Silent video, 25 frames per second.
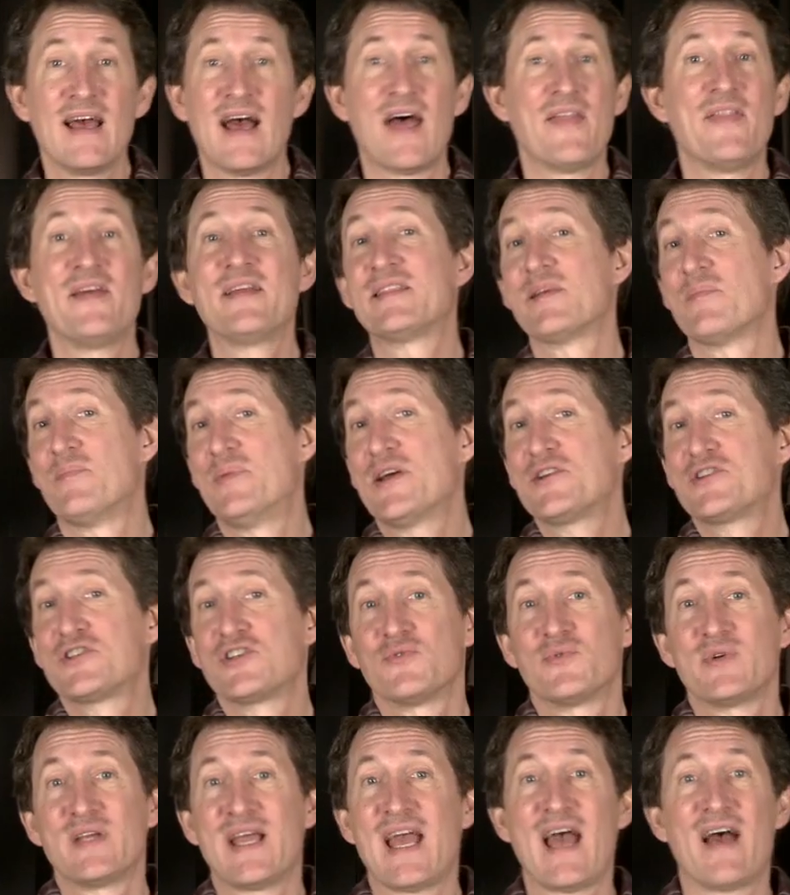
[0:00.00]
I think the
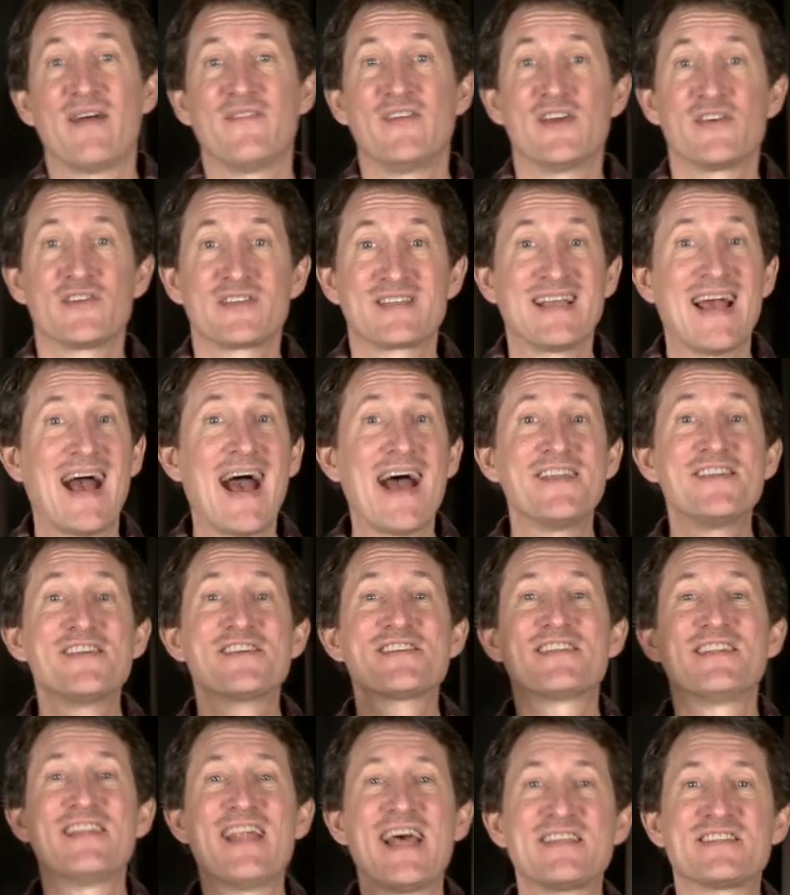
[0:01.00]
picture we have here is God
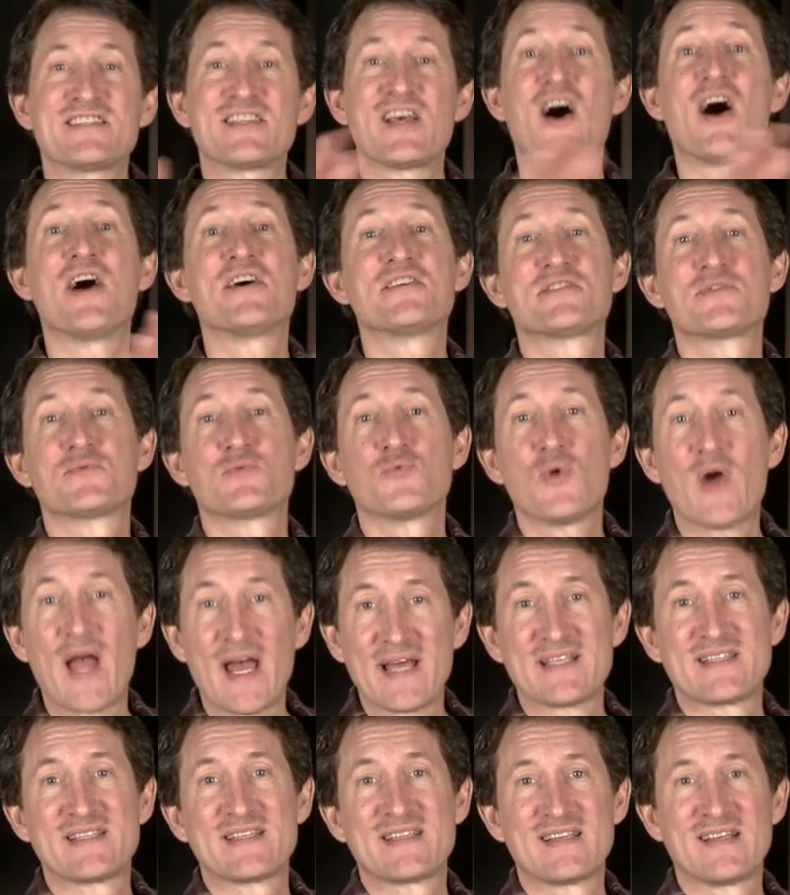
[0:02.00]
just lets us
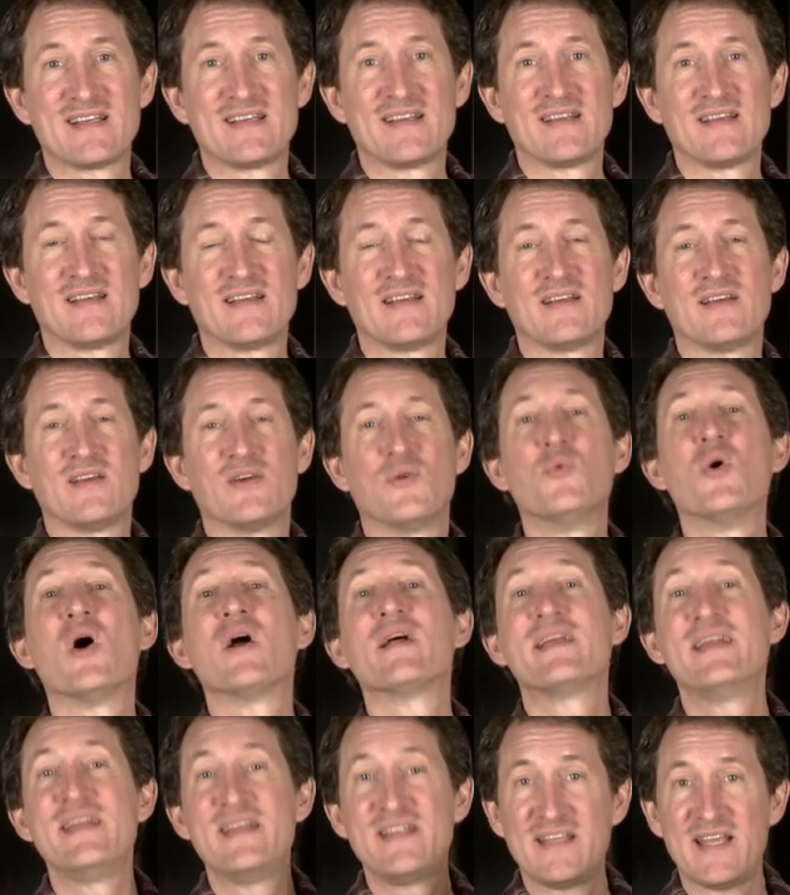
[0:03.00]
rest
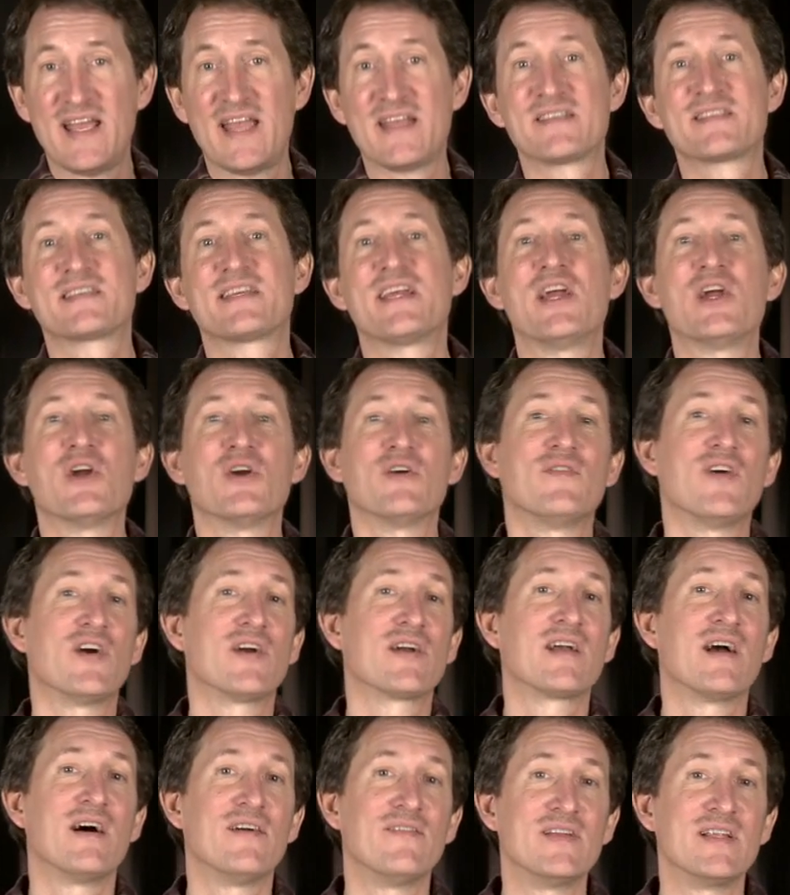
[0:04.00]
while He takes care of
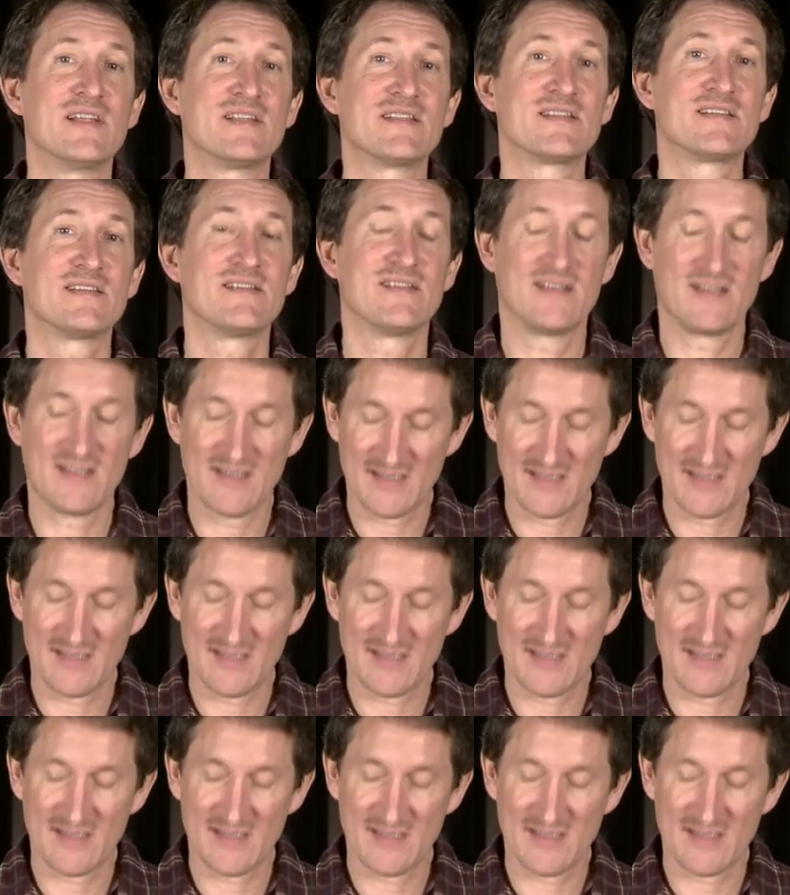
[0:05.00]
our covenants.